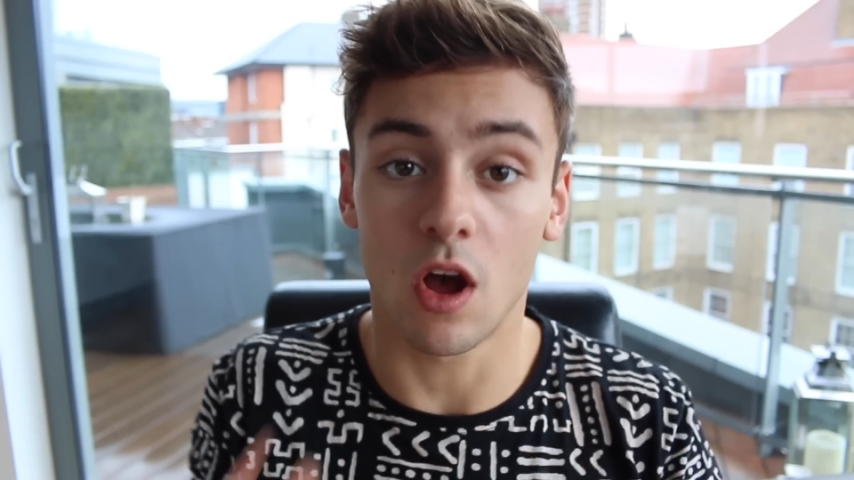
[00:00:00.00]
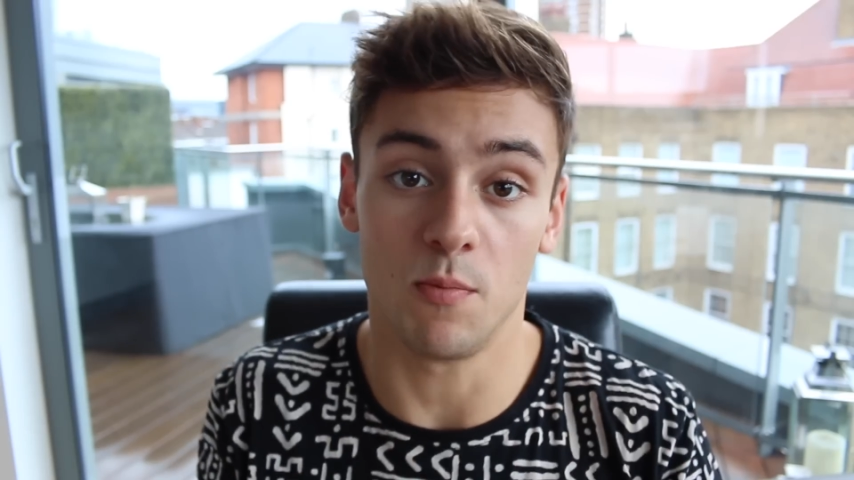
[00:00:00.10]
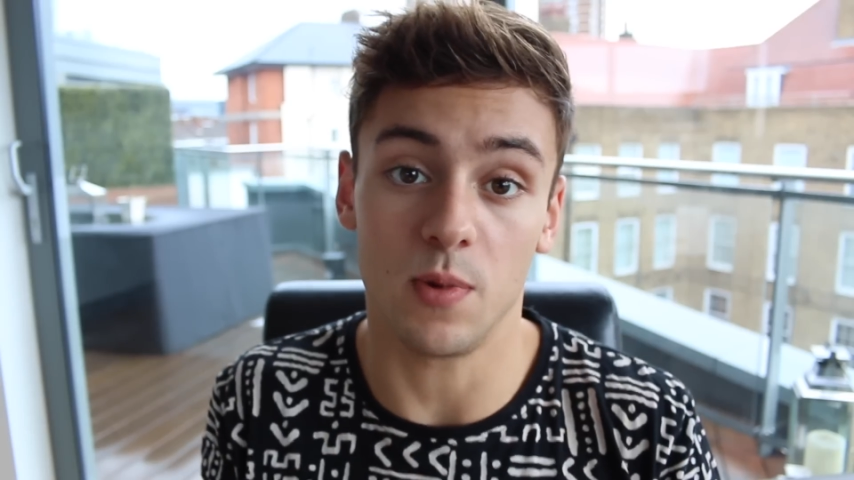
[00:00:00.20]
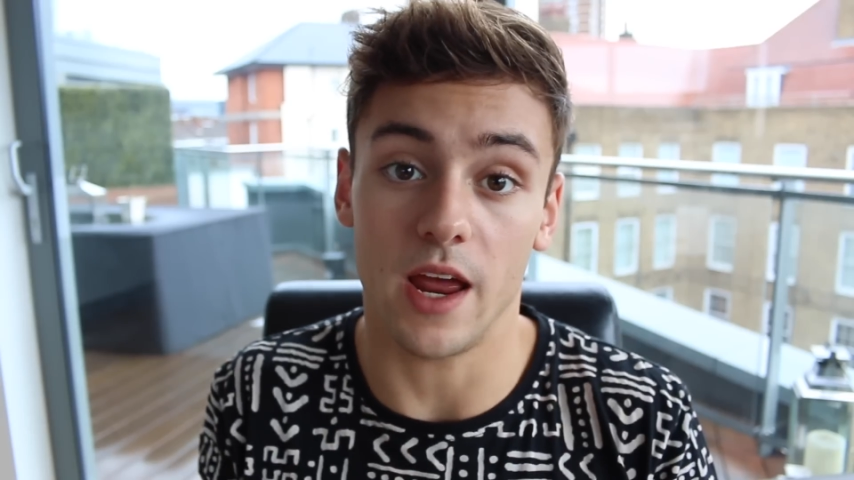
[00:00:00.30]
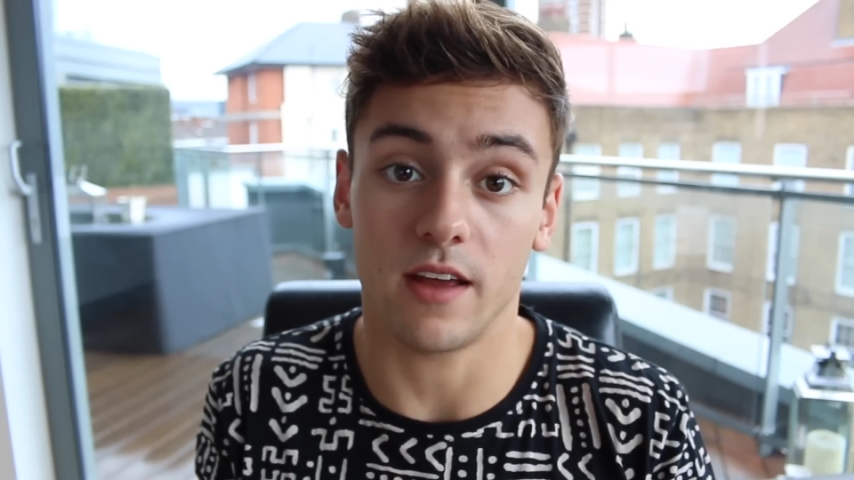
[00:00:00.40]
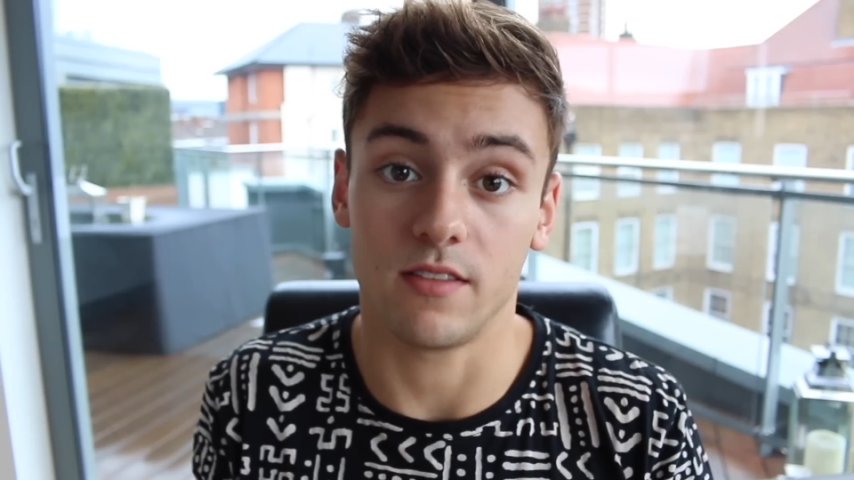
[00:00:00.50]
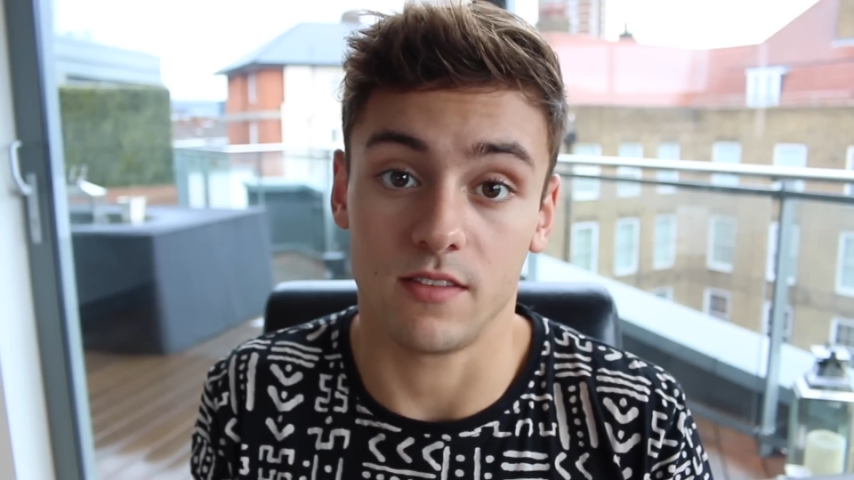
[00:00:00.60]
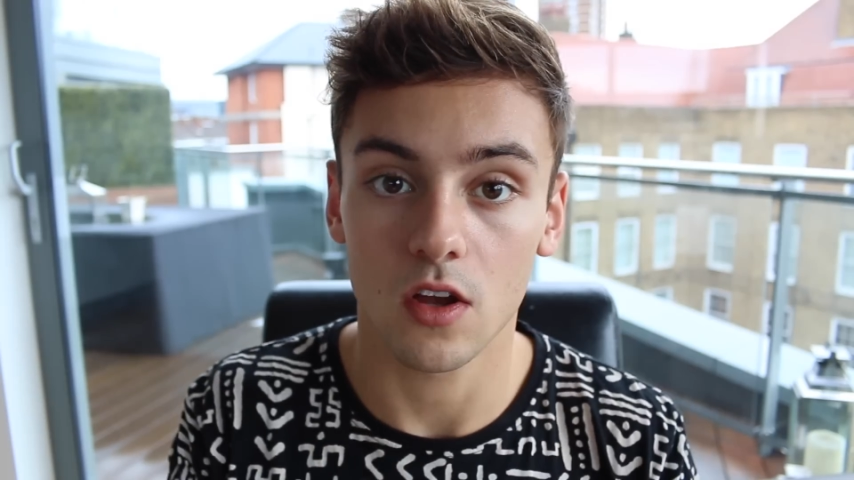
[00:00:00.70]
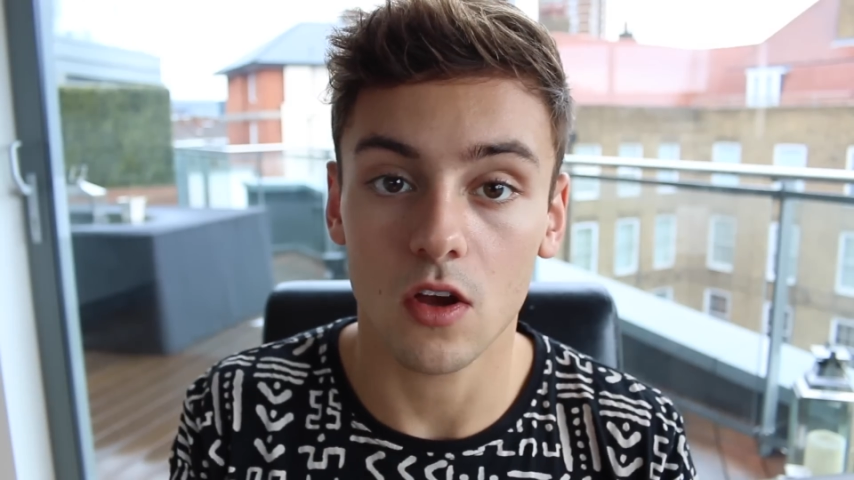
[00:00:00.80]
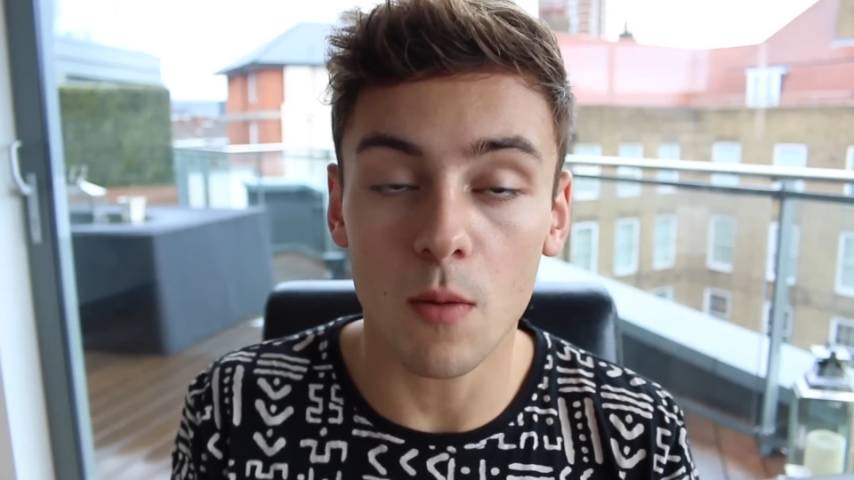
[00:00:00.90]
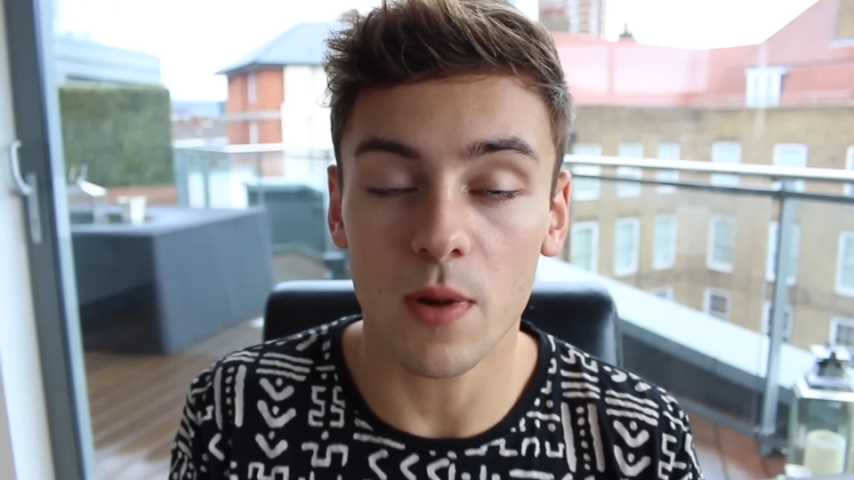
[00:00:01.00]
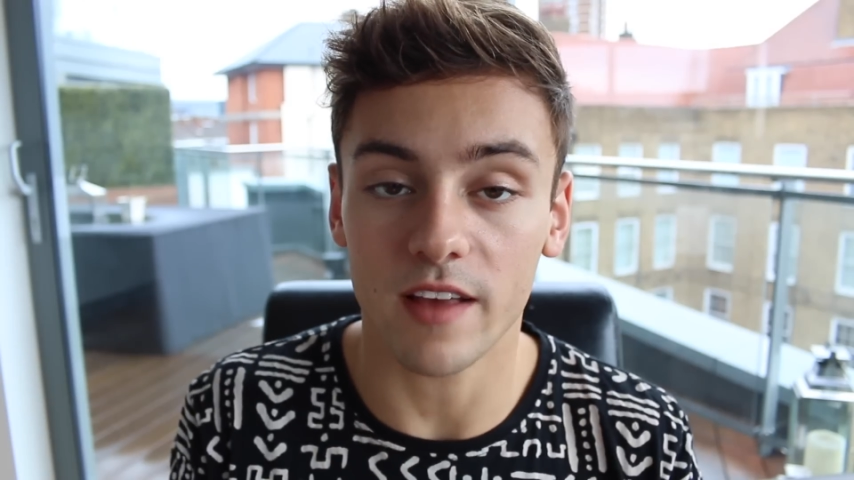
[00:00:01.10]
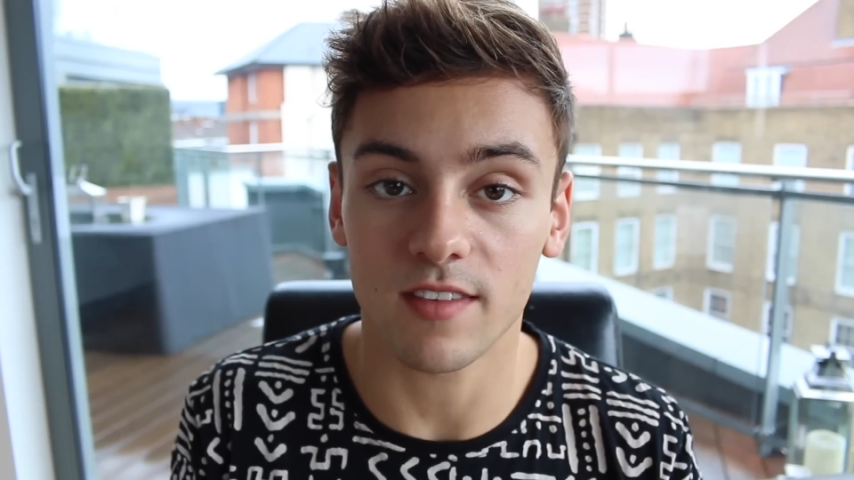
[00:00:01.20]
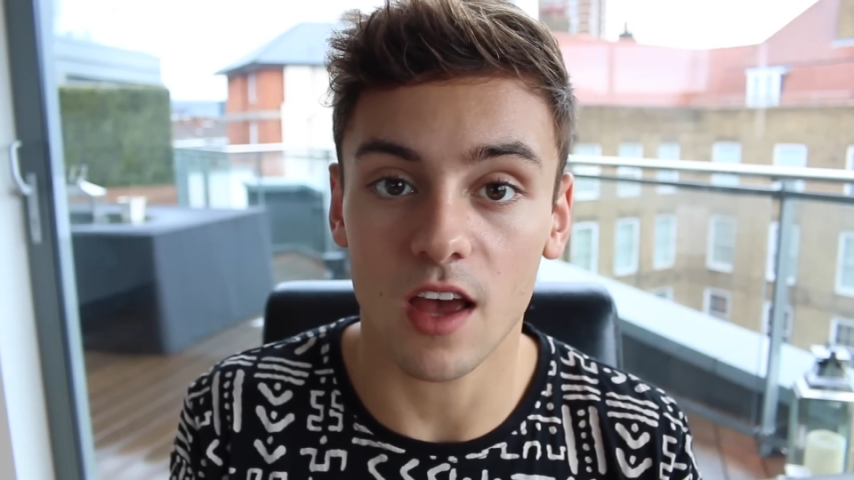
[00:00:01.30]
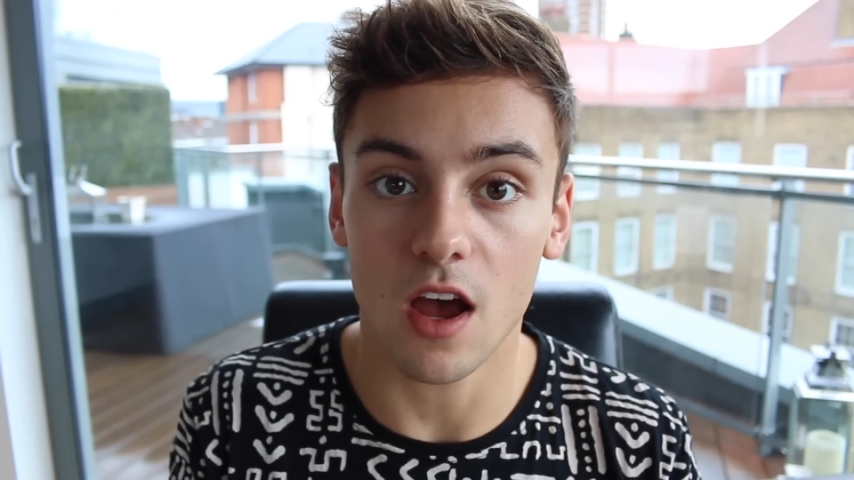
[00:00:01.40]
complex.
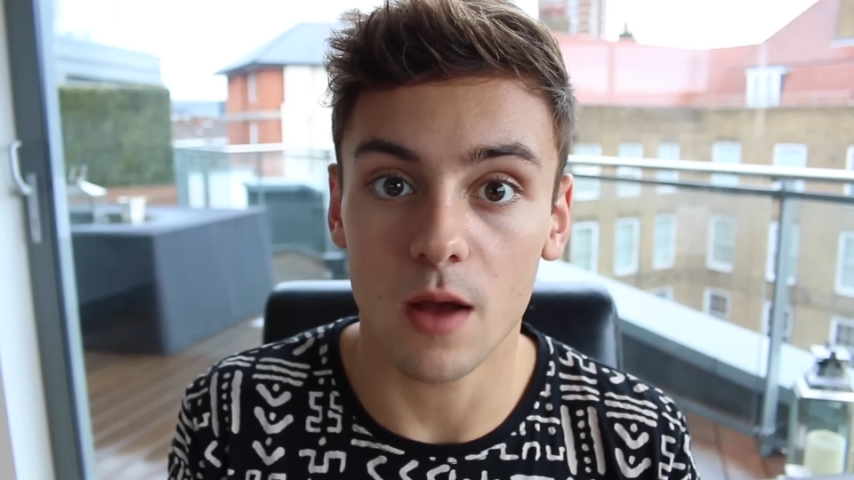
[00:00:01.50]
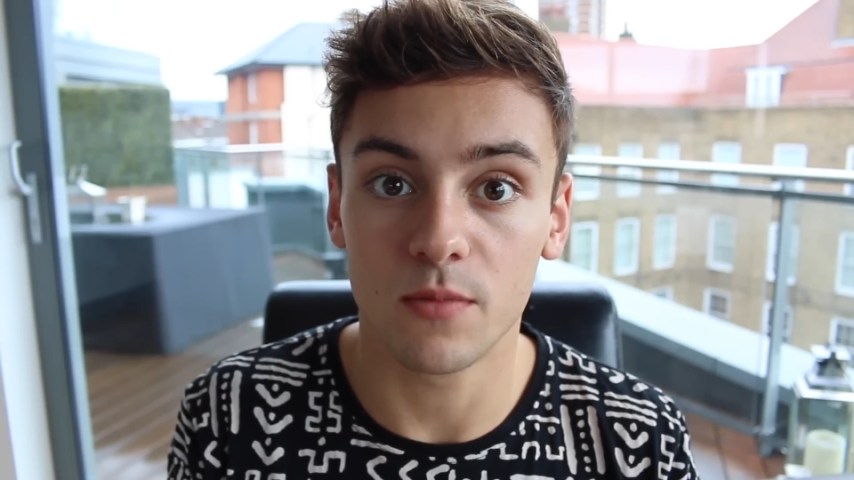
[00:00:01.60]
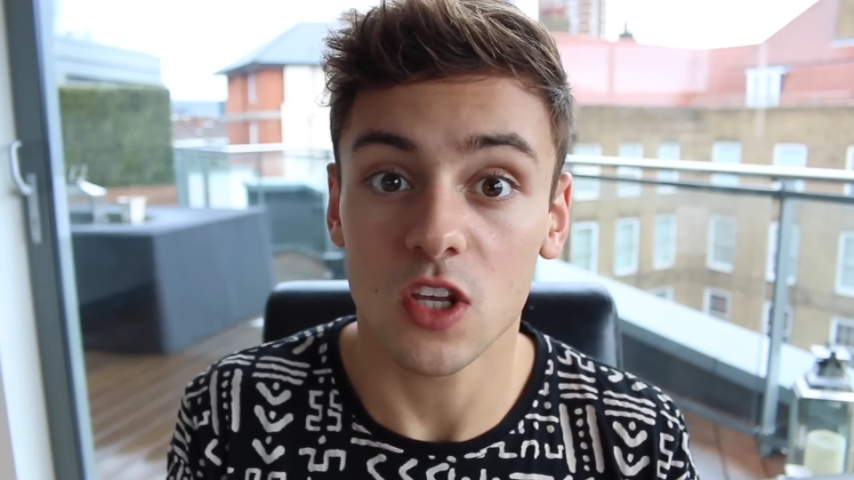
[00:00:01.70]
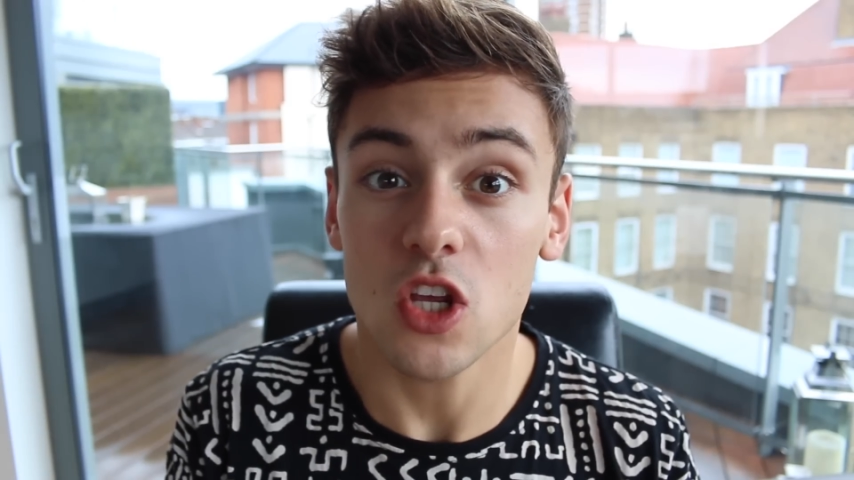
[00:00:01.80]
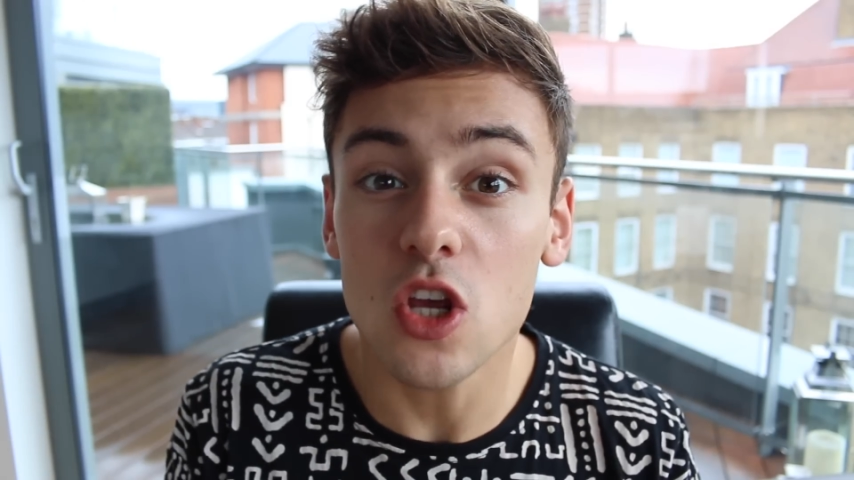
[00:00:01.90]
Complex carbs